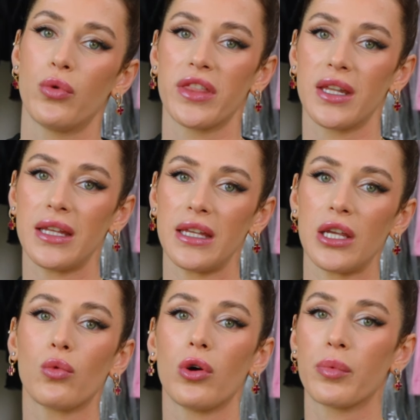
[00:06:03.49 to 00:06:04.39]
with an
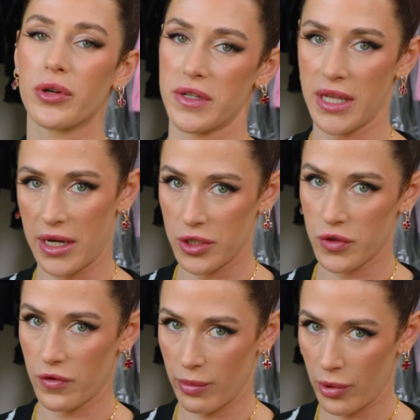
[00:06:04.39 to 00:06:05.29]
equal percentage
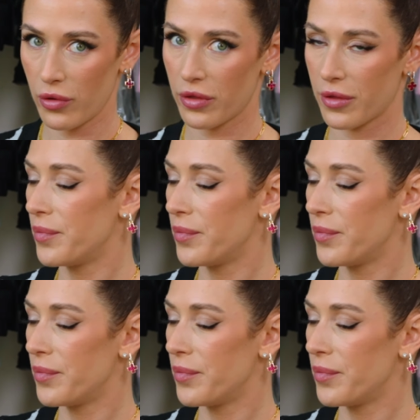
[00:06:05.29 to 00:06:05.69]
for both.